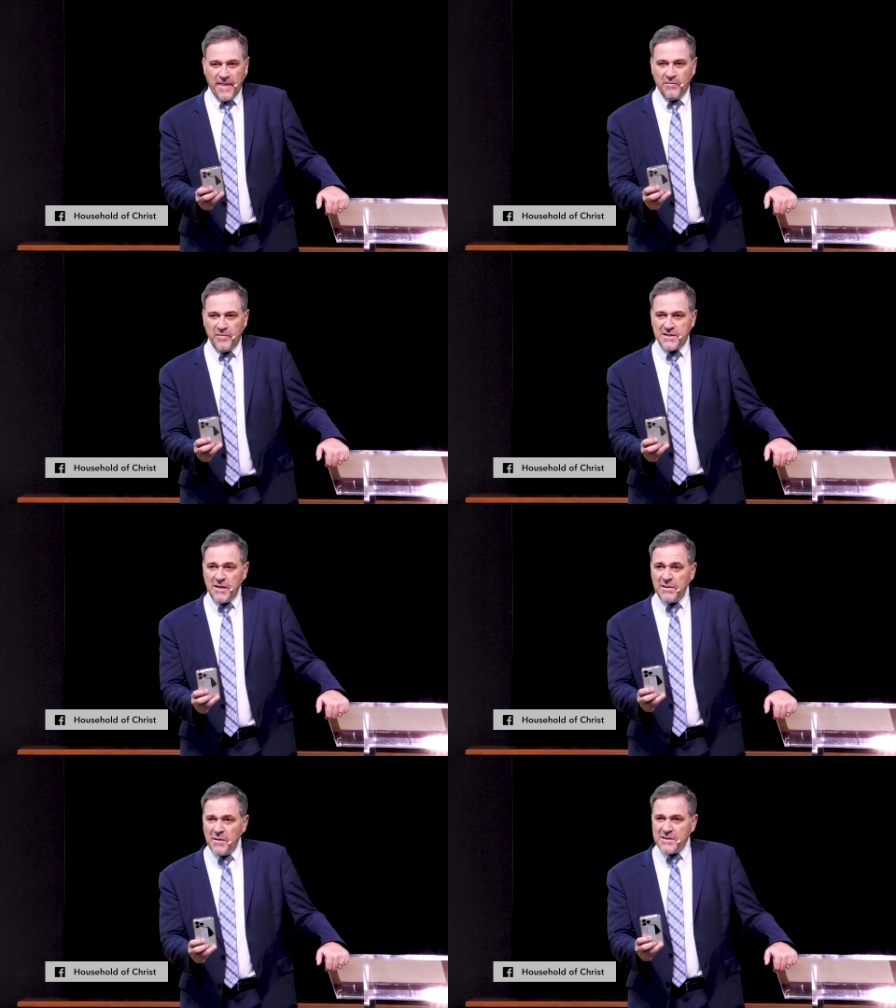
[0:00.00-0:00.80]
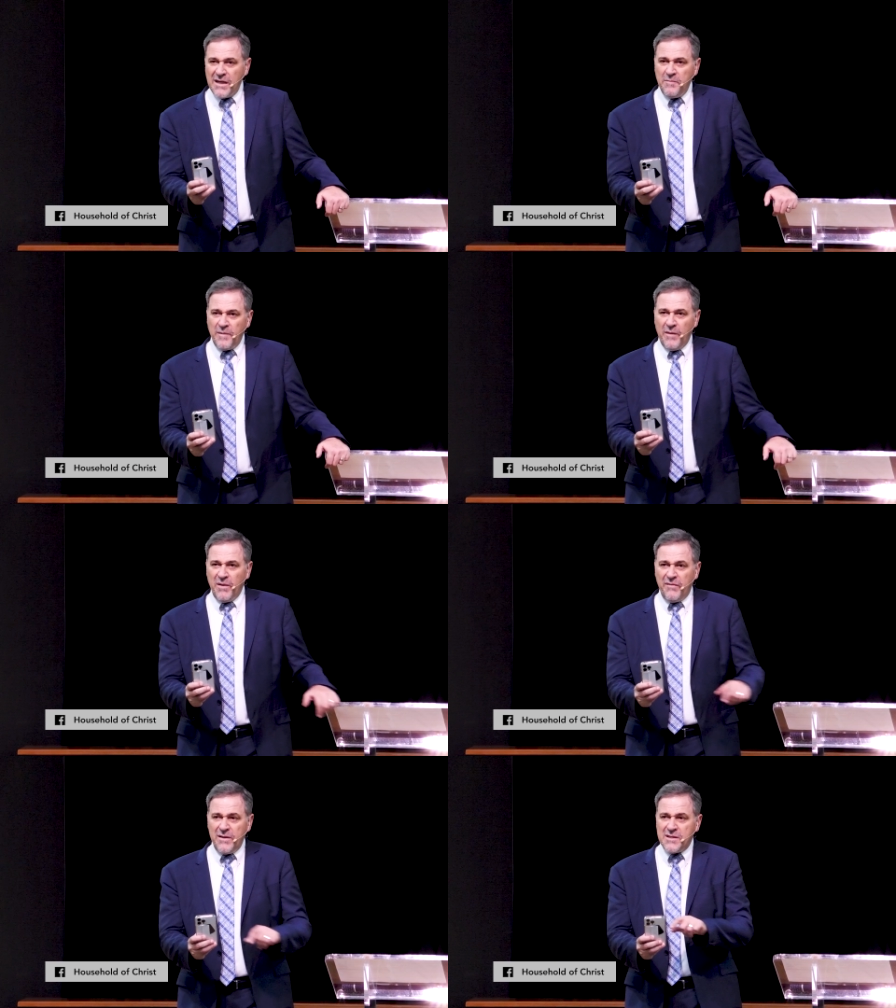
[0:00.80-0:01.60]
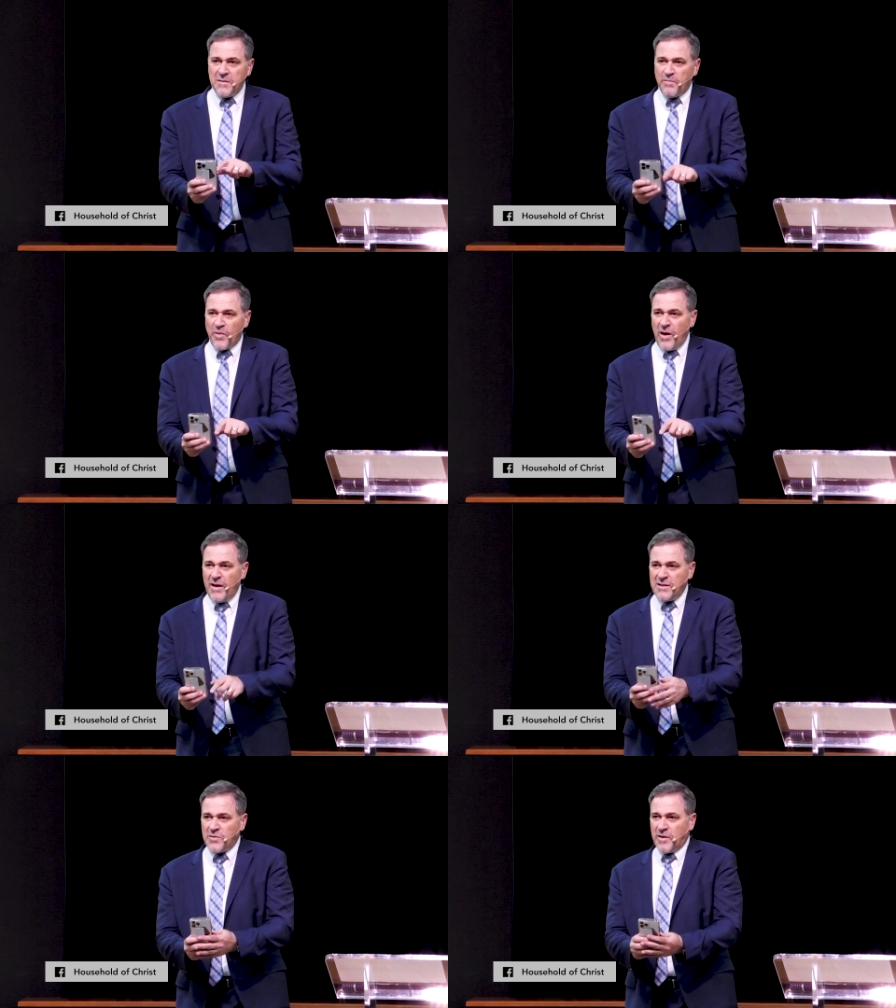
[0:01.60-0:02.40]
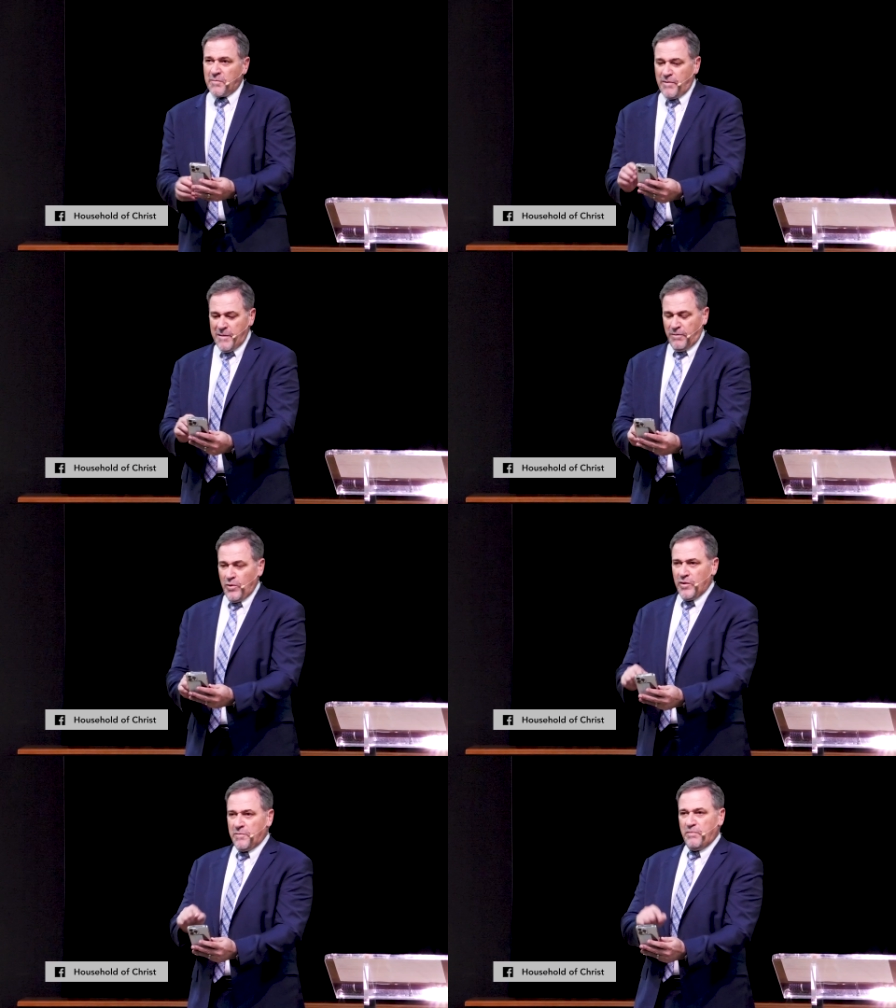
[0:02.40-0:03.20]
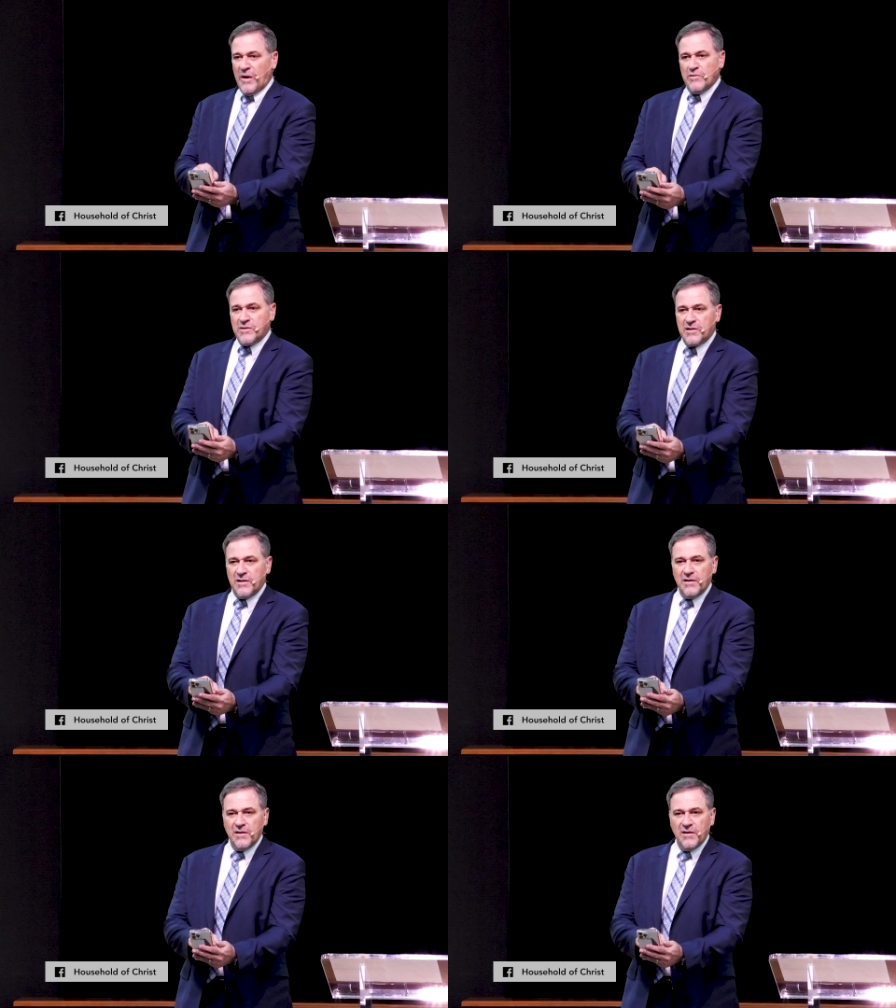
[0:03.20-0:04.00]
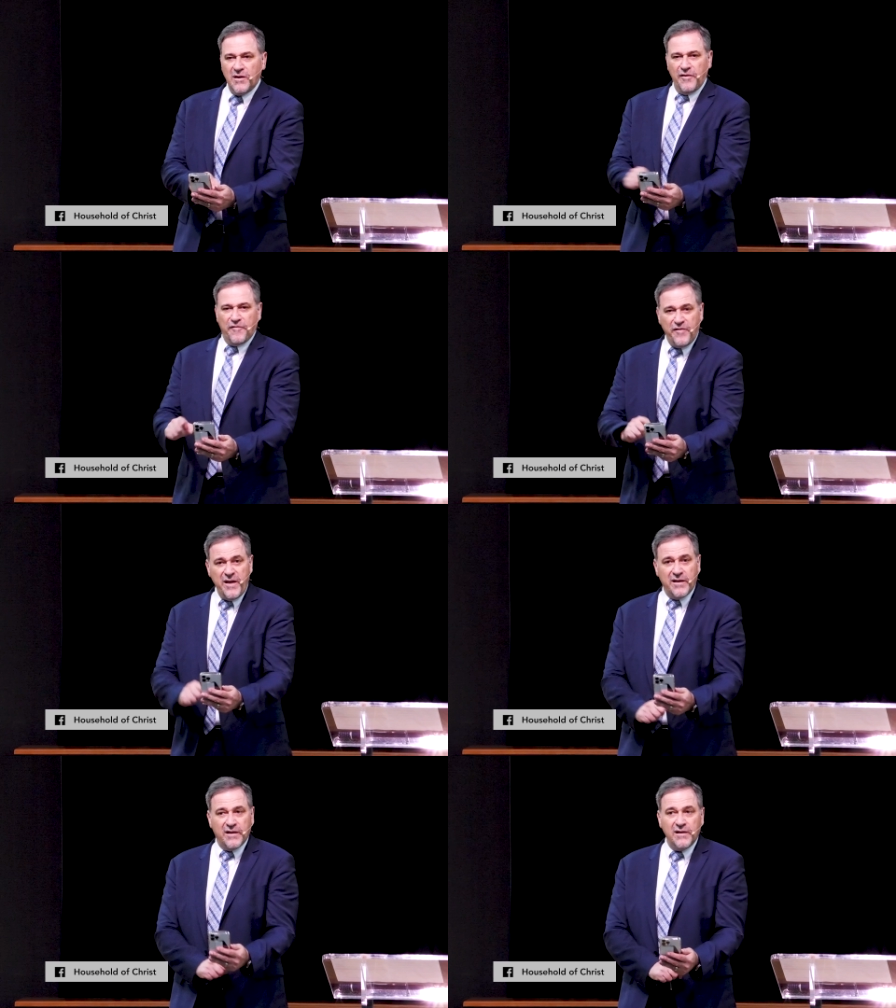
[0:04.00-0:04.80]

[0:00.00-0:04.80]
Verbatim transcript: But sometimes I'm, I'm even surprised what people would post on a feed.